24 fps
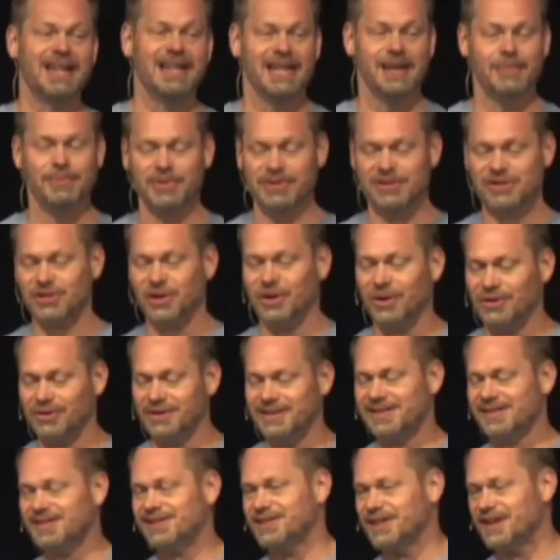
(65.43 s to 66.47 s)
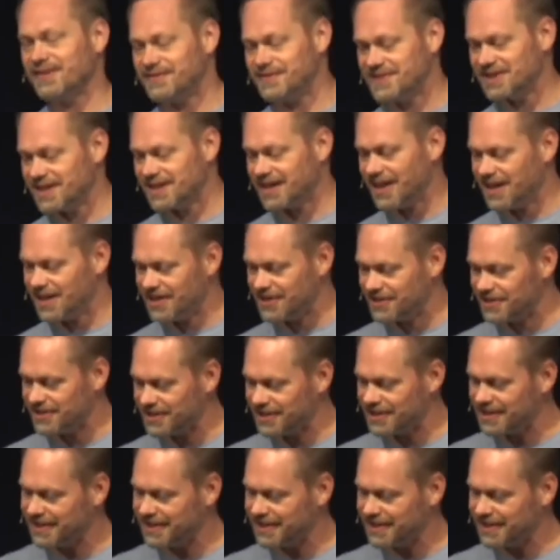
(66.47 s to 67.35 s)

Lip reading: he puts all this stuff together.